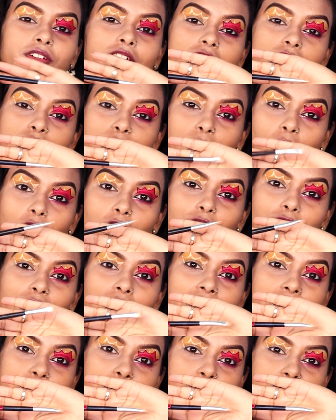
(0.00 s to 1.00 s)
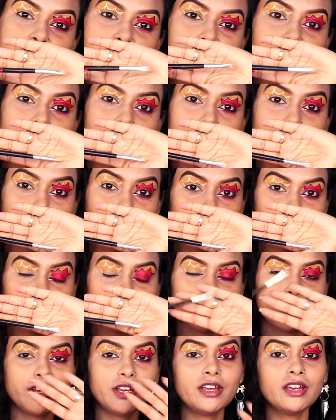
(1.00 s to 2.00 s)
with a small flat brush by
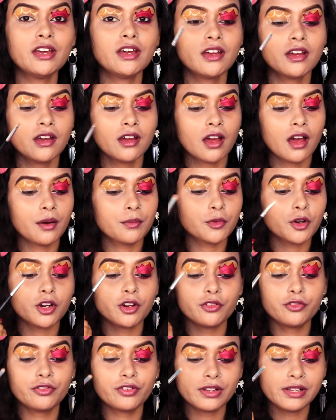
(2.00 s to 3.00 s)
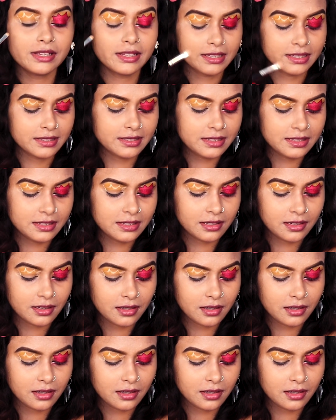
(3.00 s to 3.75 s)
Morphe, I'm gonna fill this.